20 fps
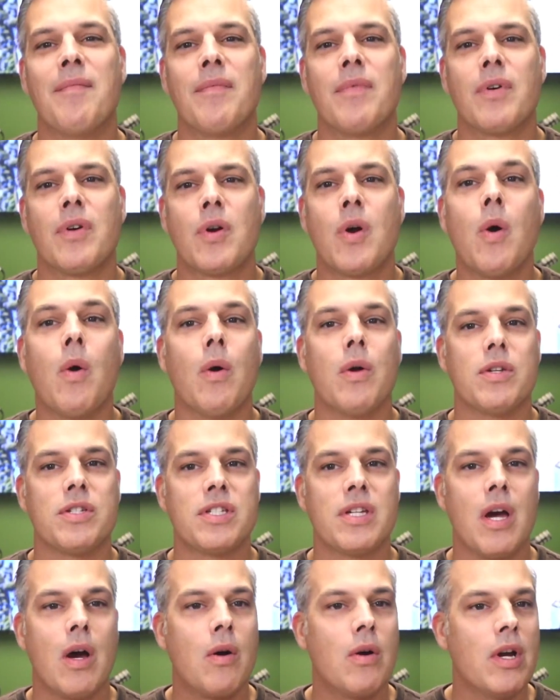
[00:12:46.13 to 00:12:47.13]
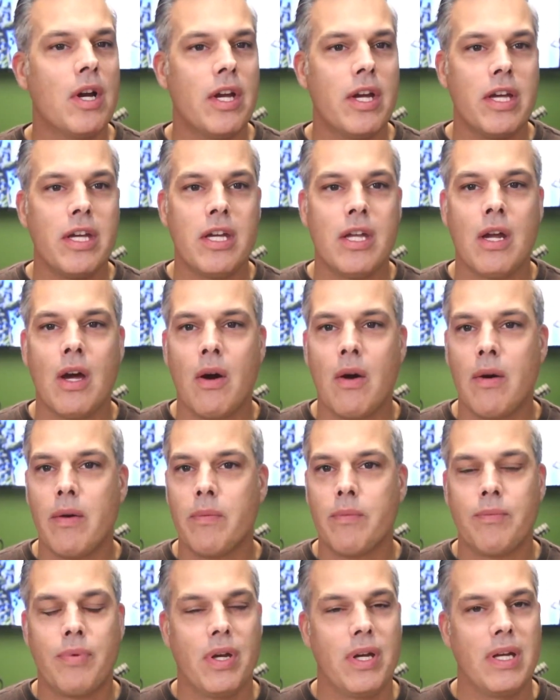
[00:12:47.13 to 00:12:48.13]
Cool. So,
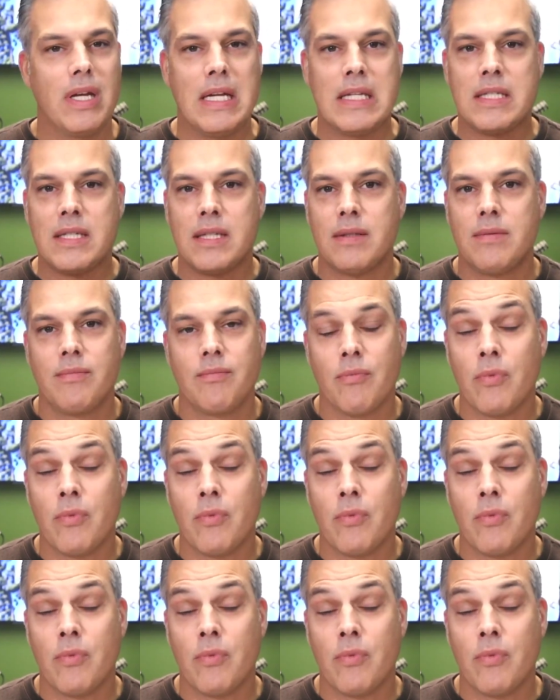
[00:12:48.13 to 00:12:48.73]
it's